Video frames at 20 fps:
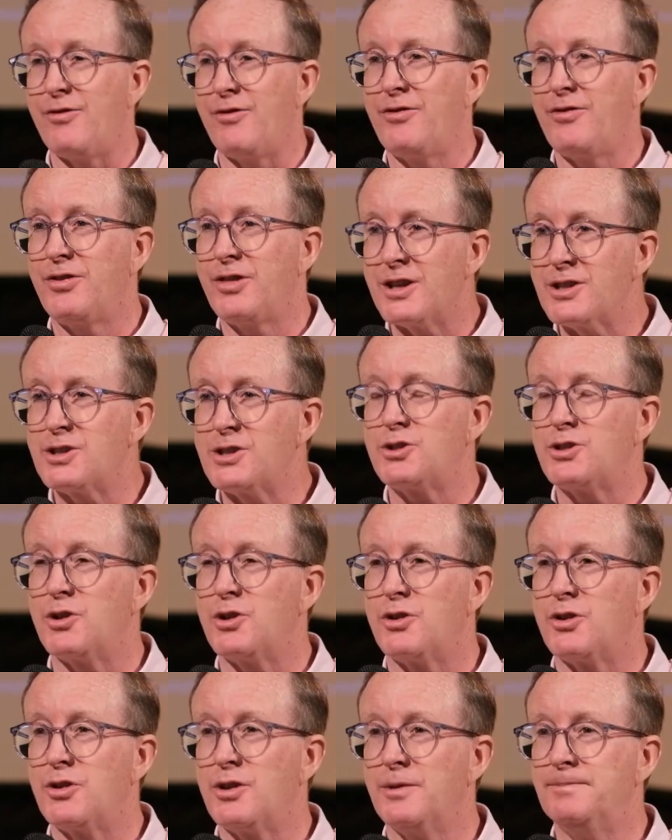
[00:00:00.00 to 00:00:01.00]
this
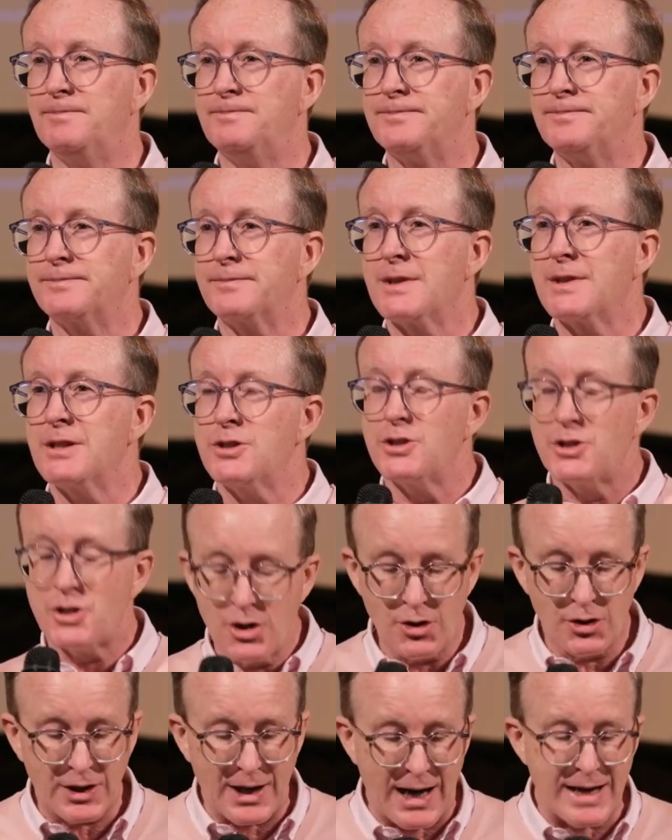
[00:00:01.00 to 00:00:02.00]
truth. Two
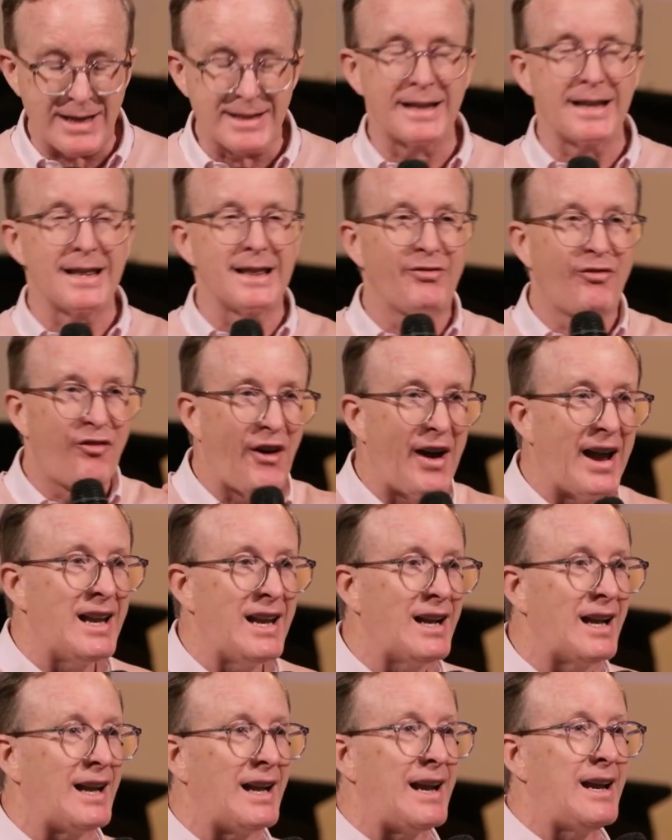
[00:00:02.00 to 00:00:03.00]
things. And
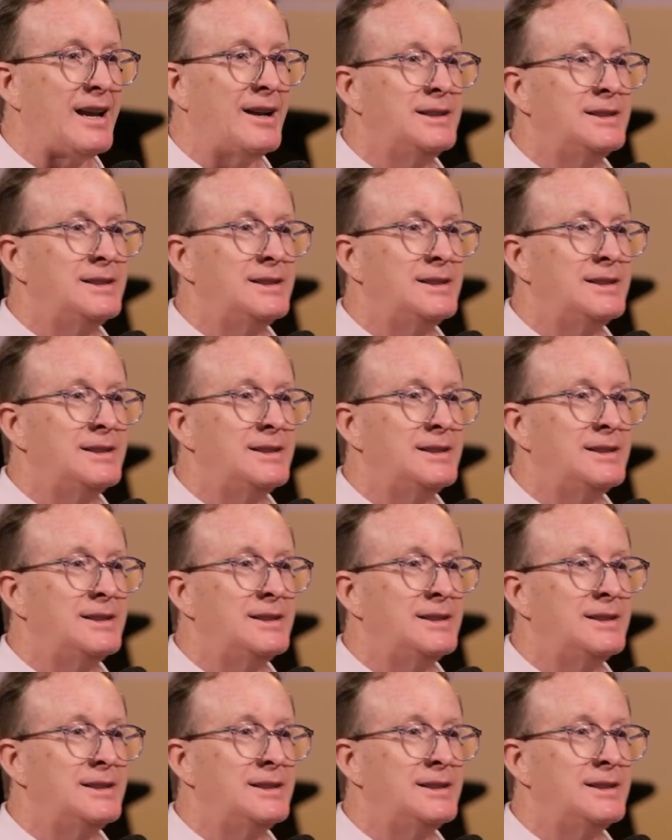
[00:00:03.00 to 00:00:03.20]
finally,